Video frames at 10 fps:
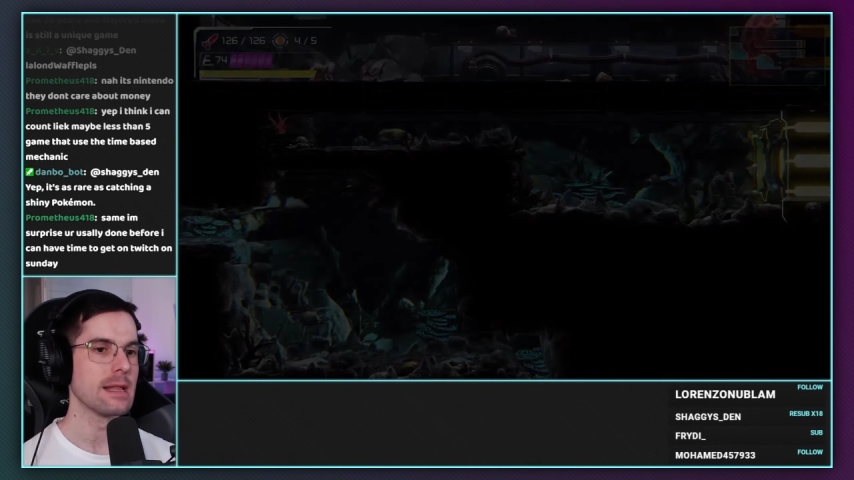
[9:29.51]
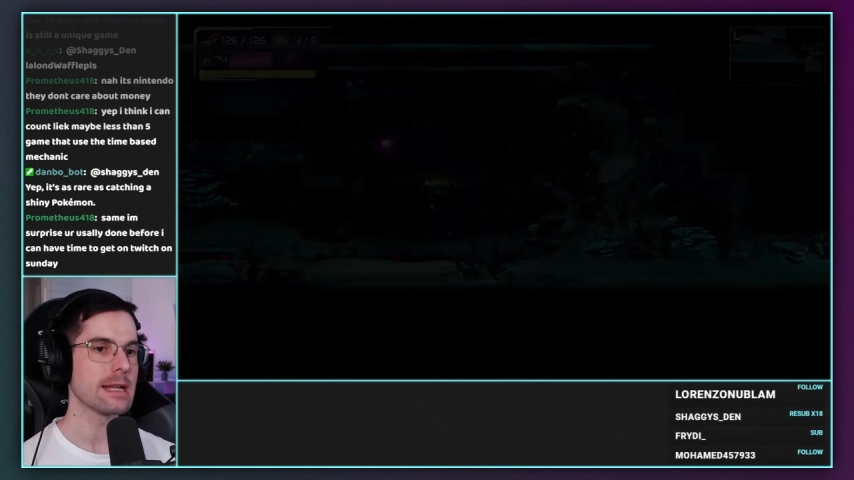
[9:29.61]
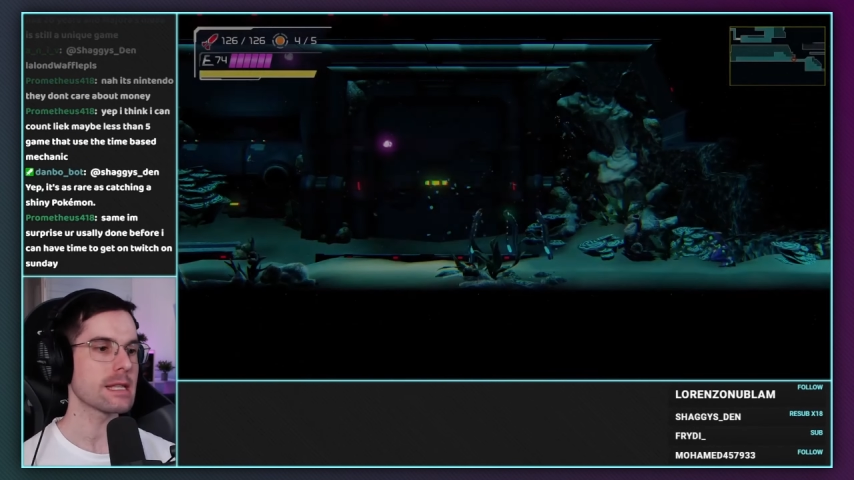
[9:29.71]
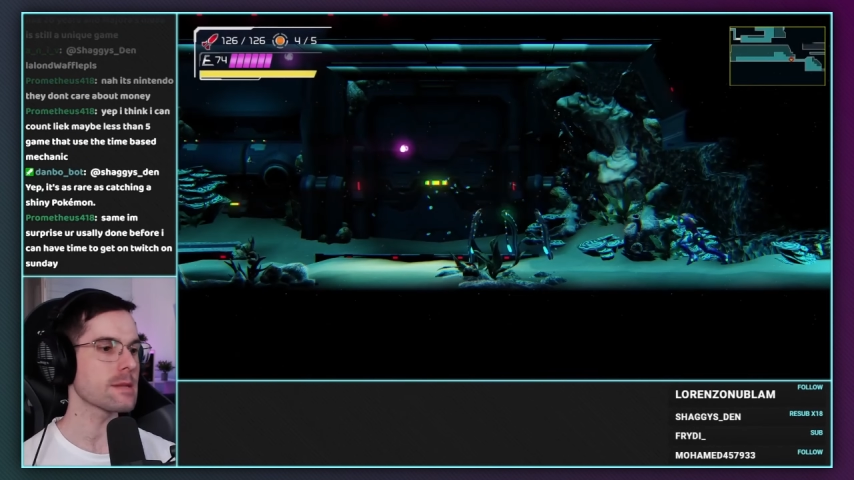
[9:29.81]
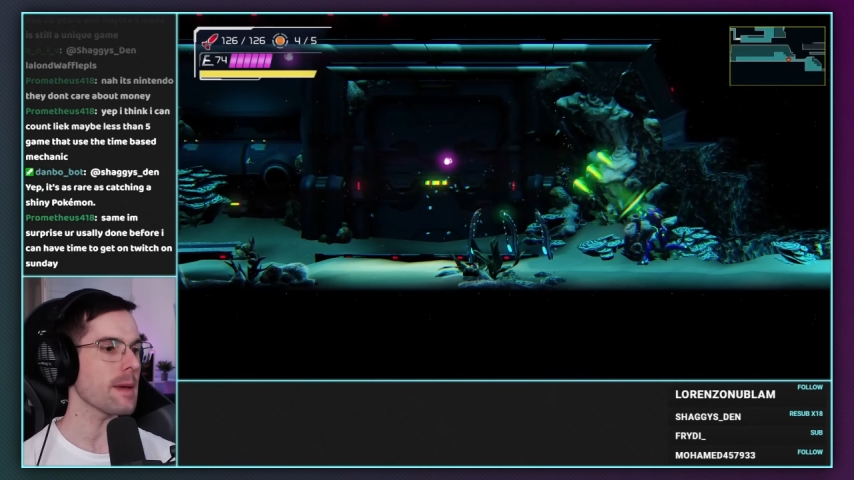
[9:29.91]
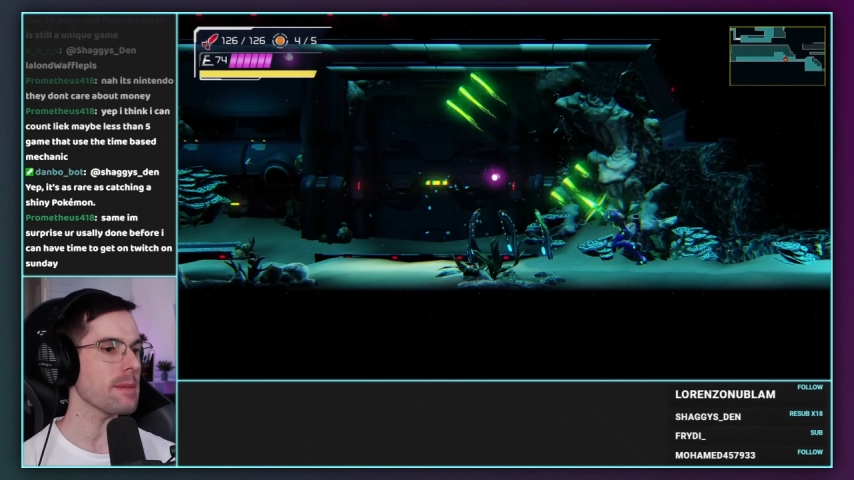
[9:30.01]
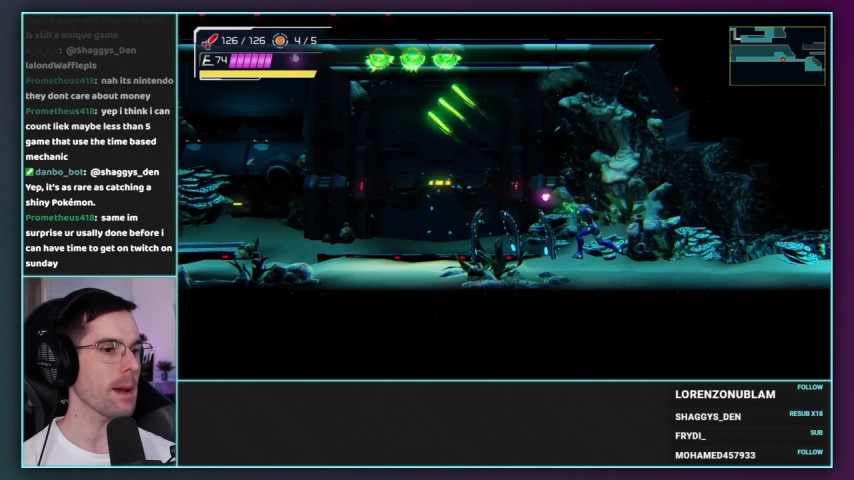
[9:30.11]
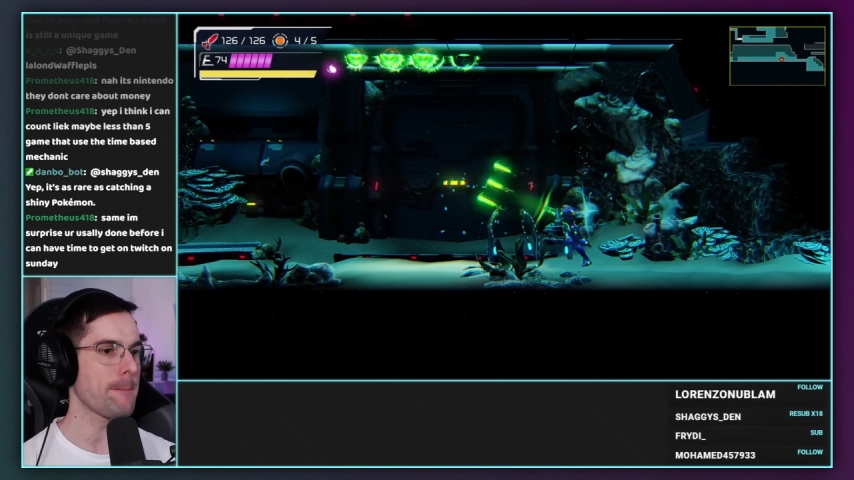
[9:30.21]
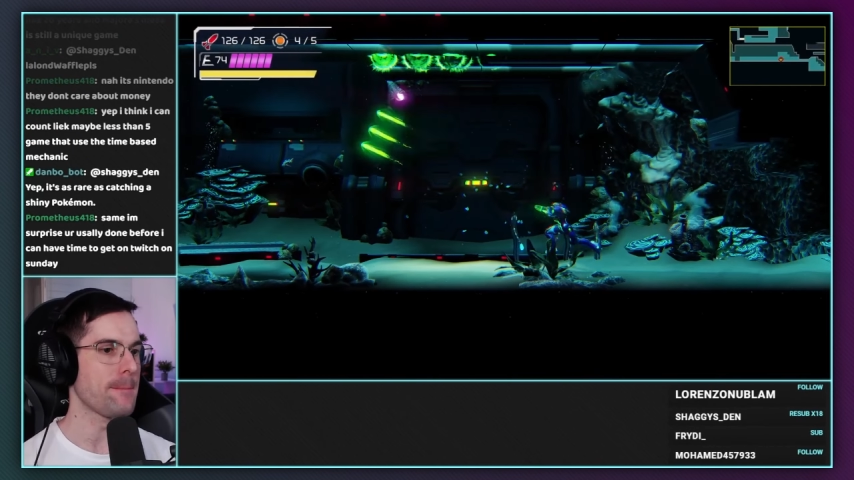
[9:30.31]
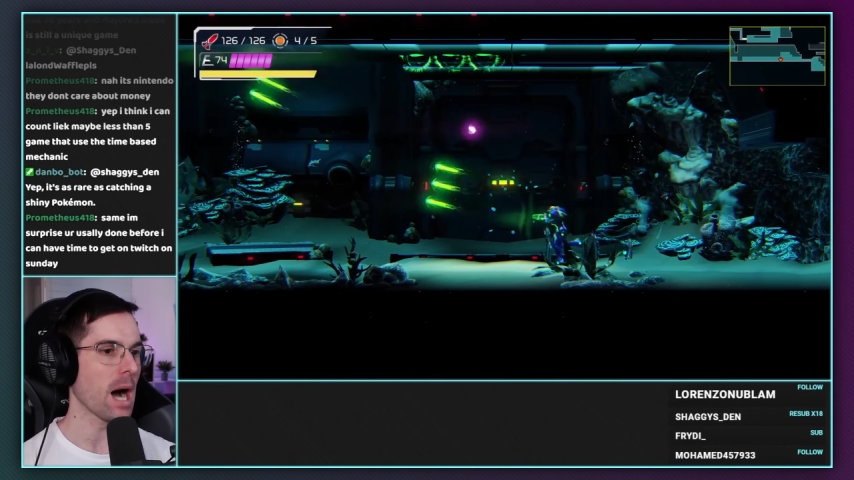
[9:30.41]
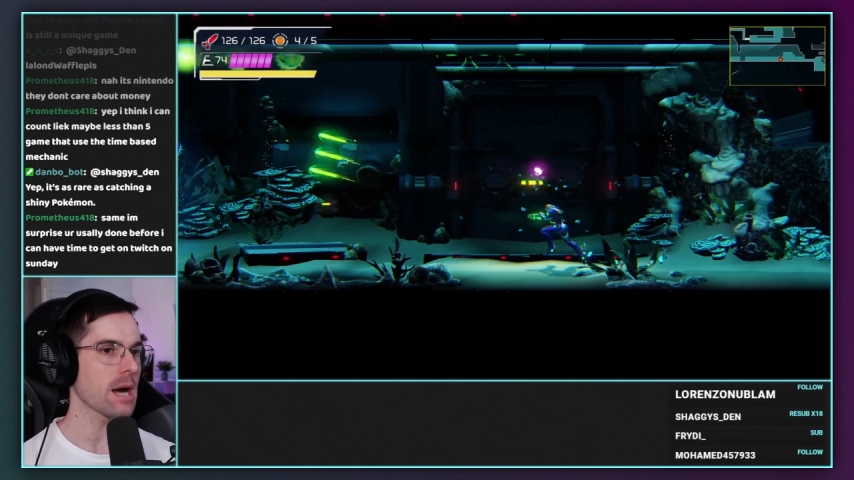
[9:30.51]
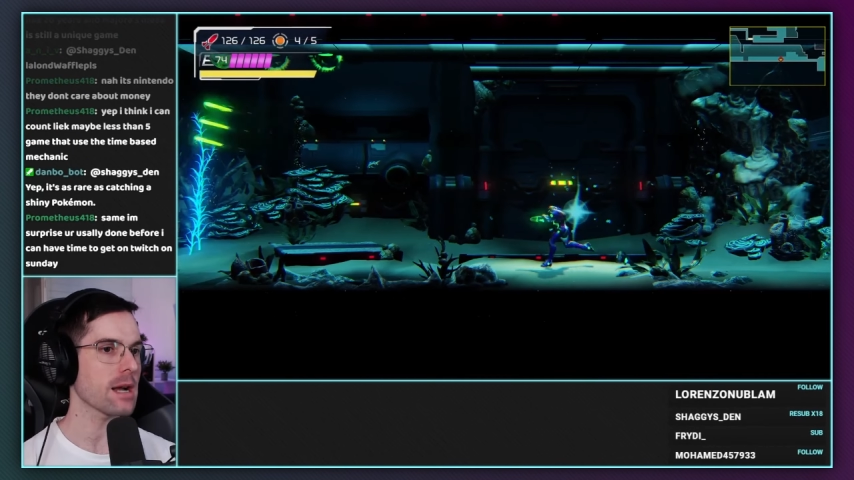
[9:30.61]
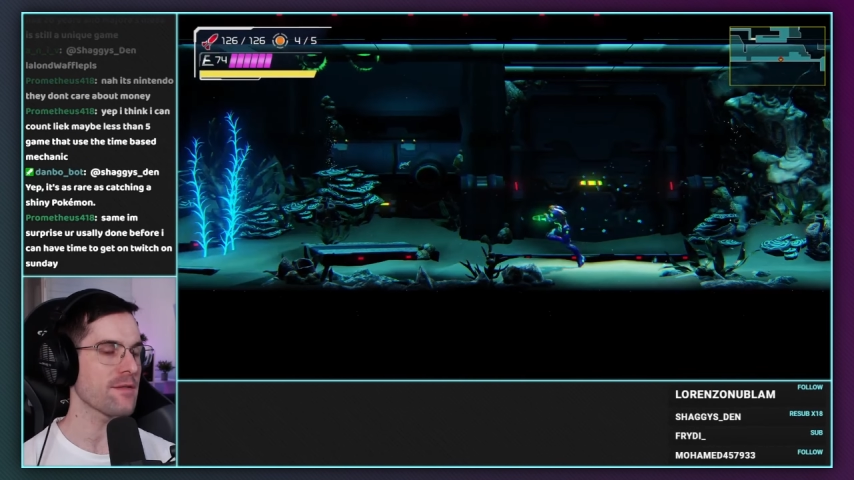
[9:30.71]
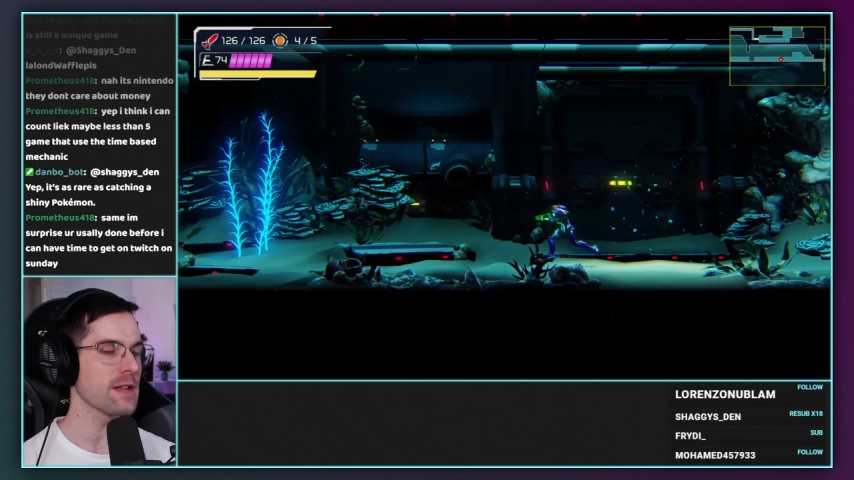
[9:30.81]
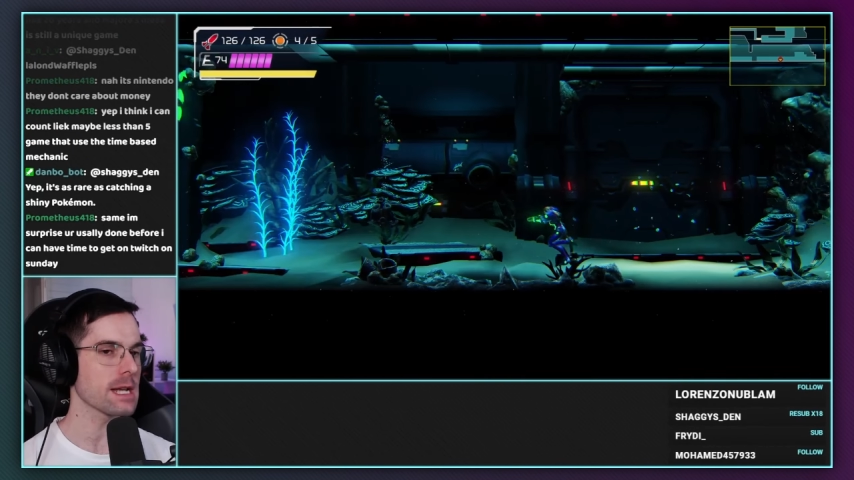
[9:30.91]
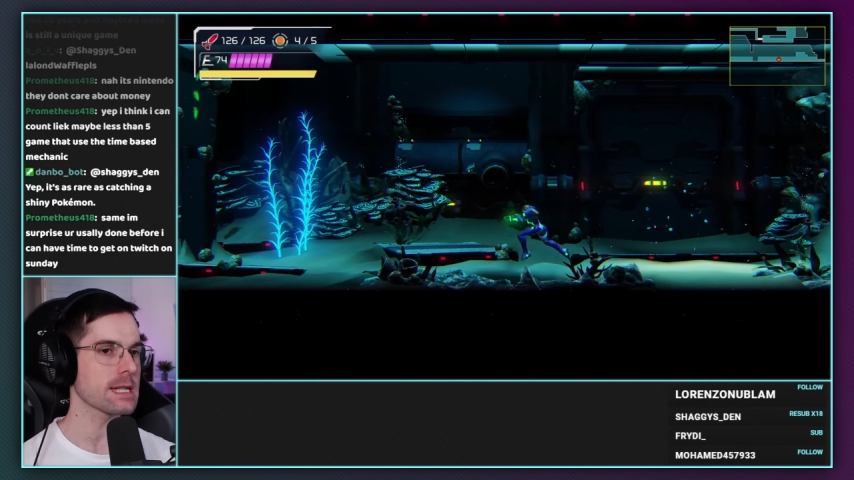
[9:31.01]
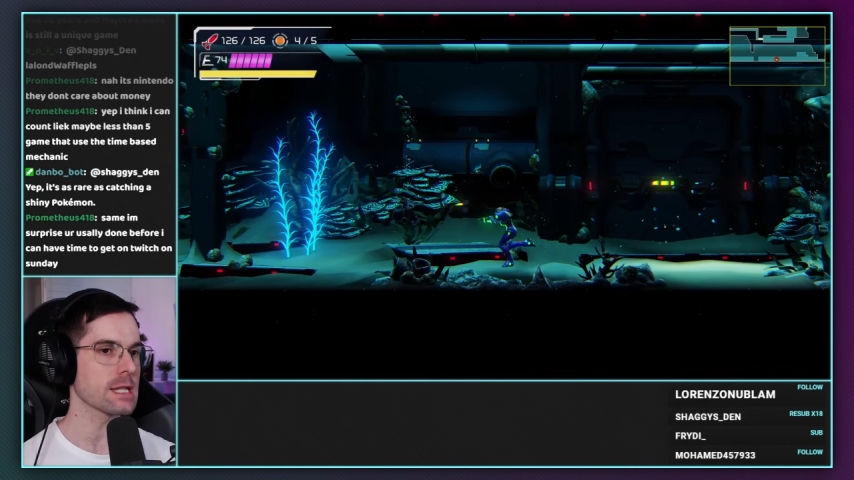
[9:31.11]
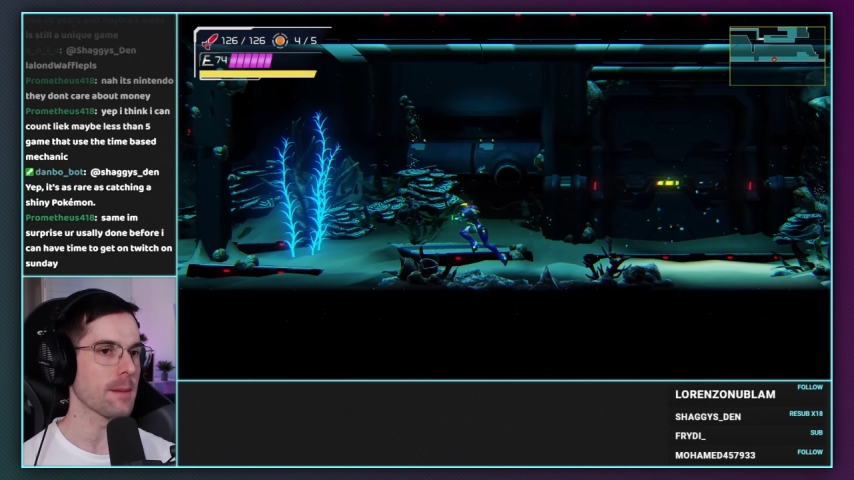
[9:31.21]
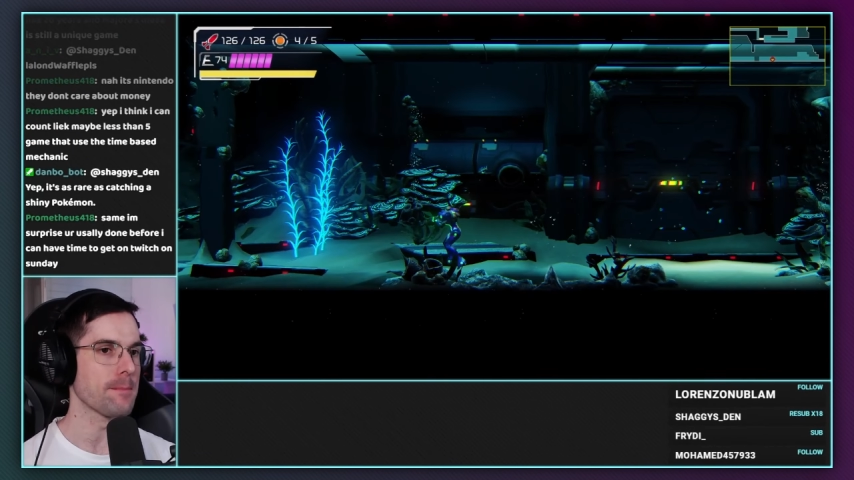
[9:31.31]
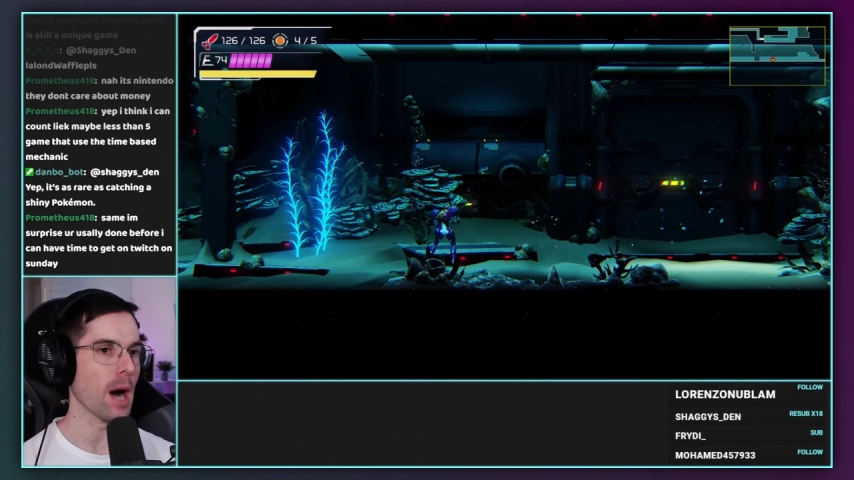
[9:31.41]
Is this maybe a bug? I feel like that's
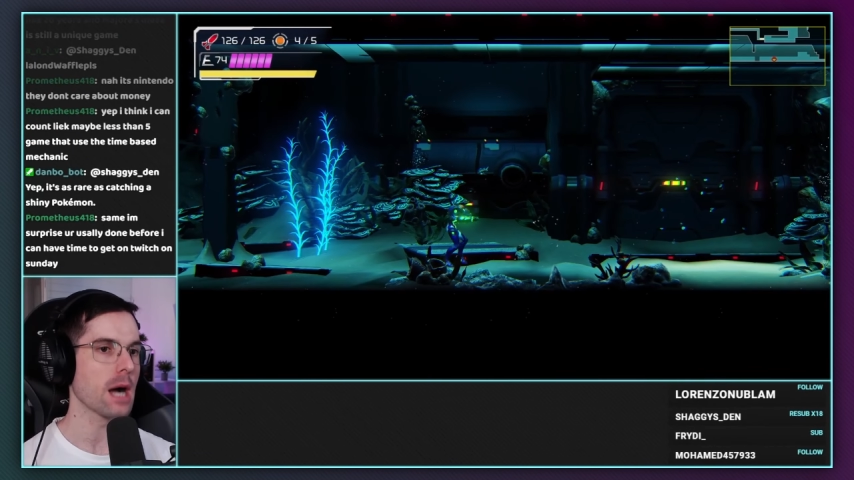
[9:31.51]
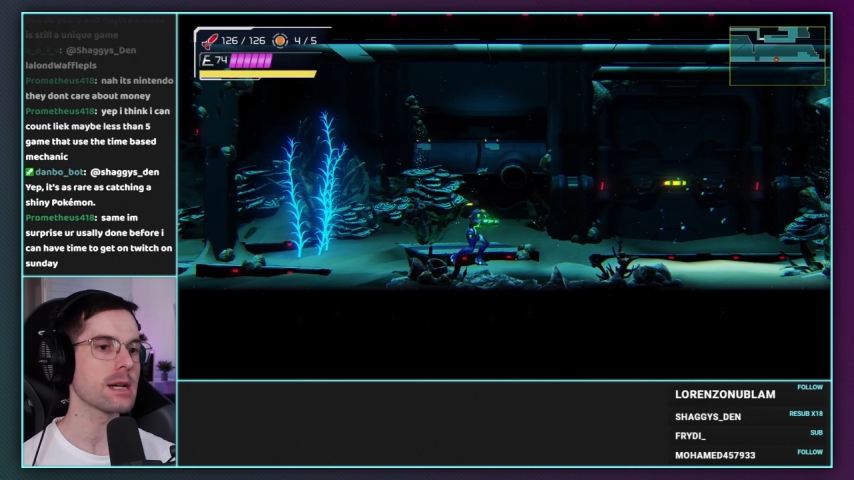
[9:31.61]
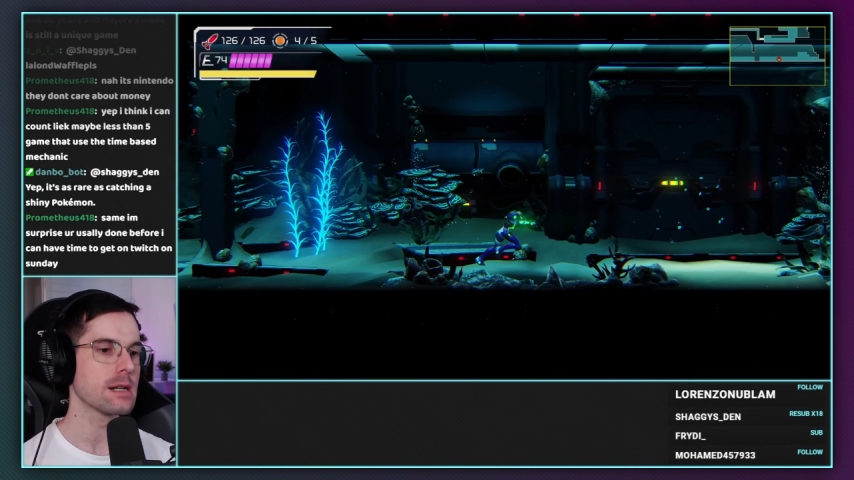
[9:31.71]
a bug.